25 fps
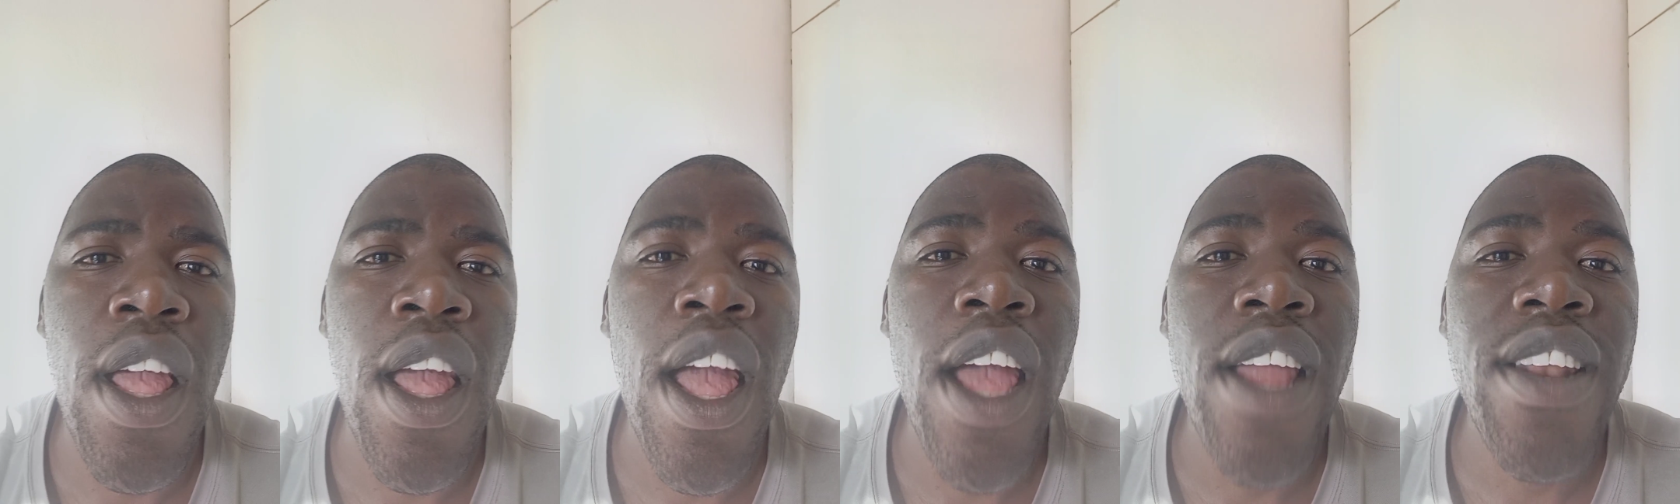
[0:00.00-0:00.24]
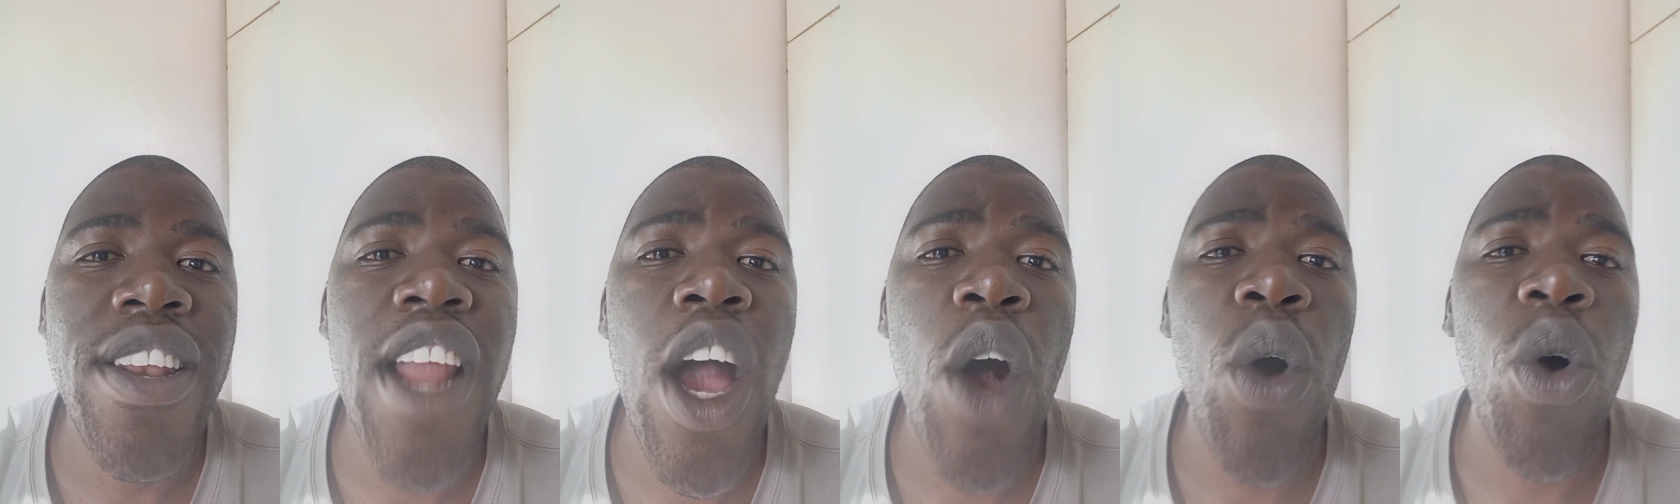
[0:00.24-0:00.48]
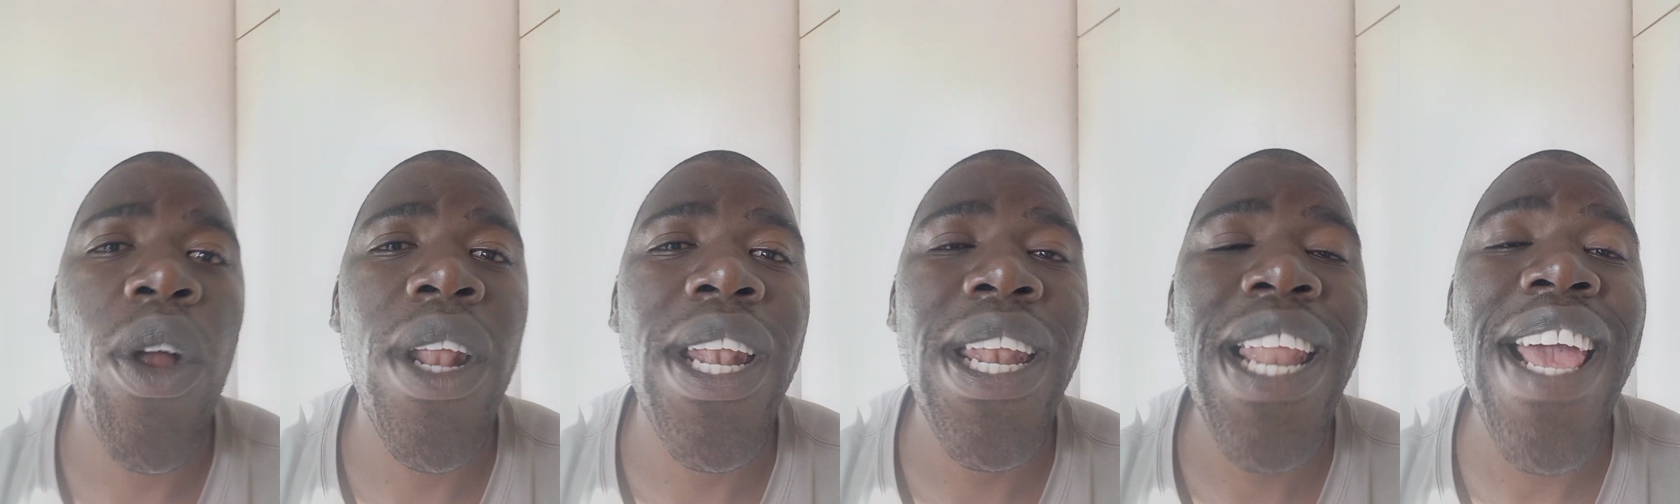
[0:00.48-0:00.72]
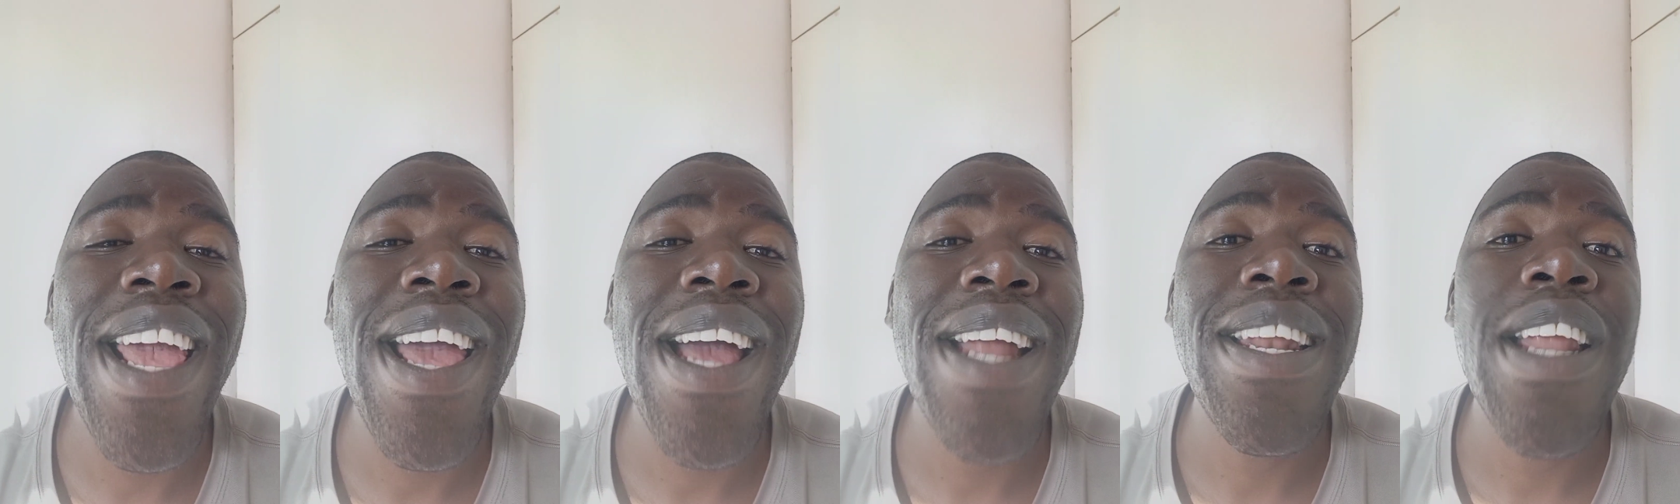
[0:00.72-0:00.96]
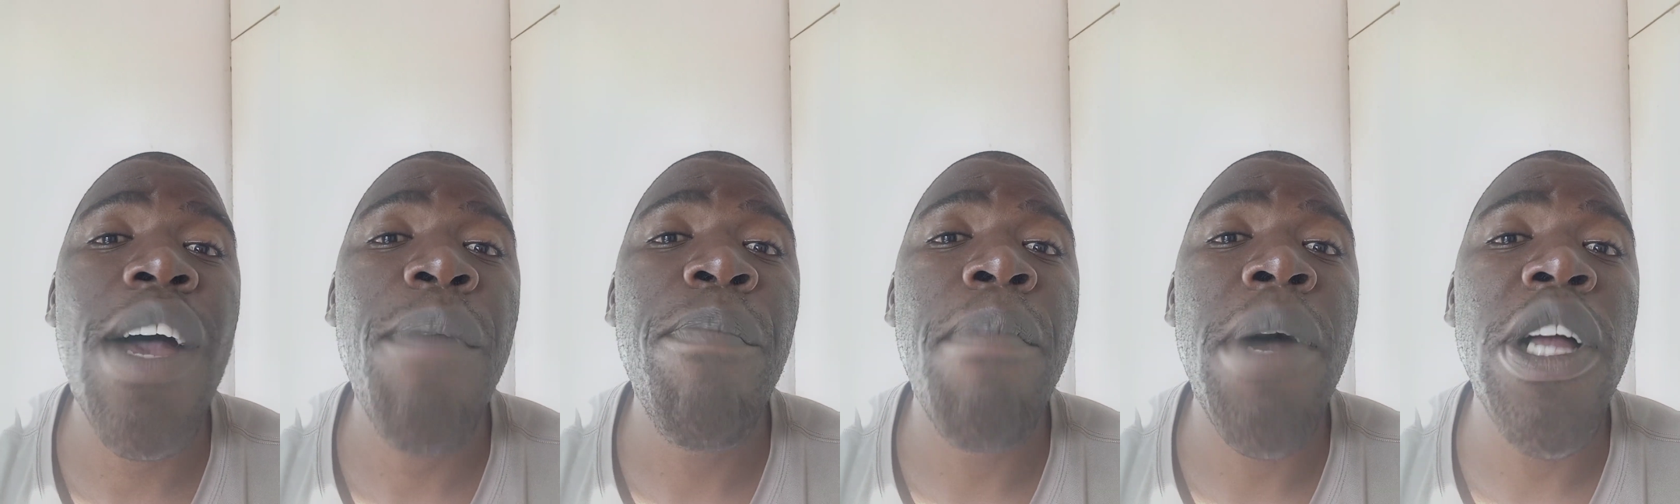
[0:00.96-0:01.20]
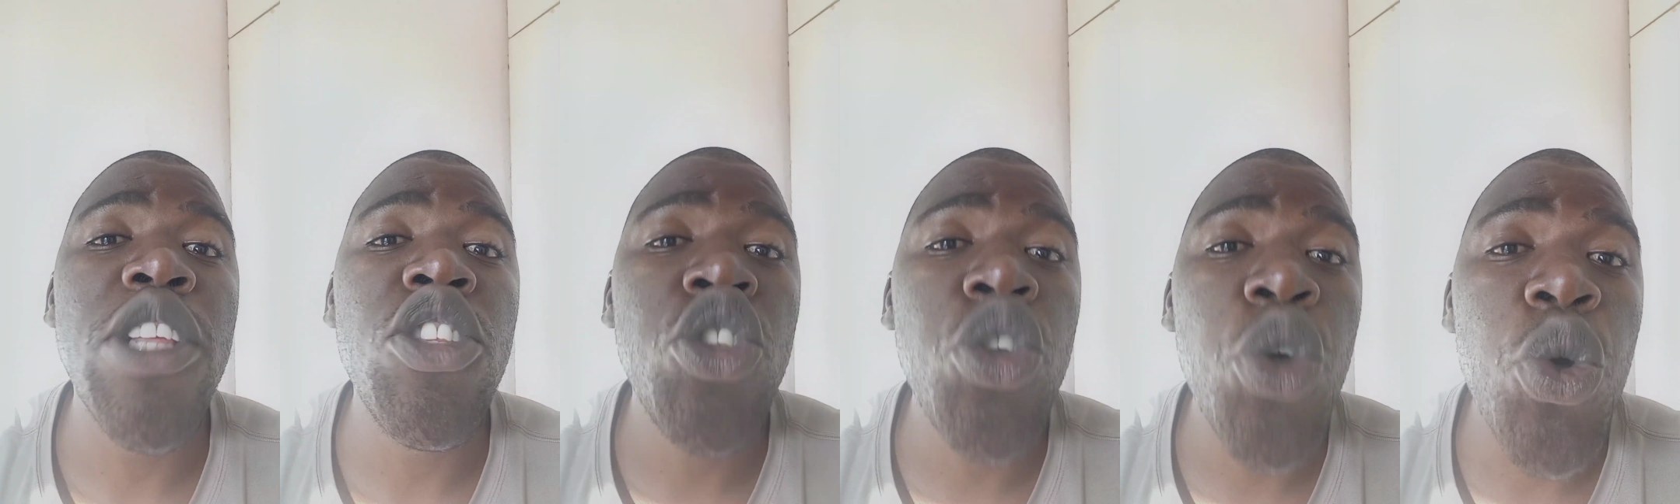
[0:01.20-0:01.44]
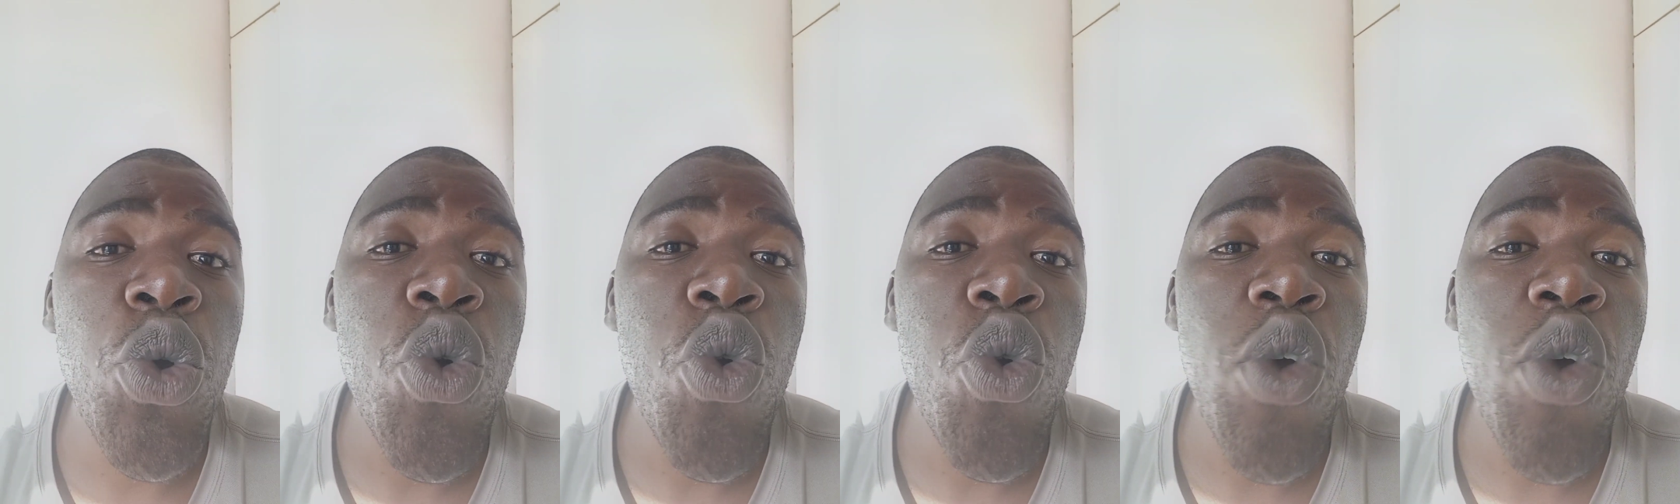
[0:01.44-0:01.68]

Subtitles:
Now, layer number 2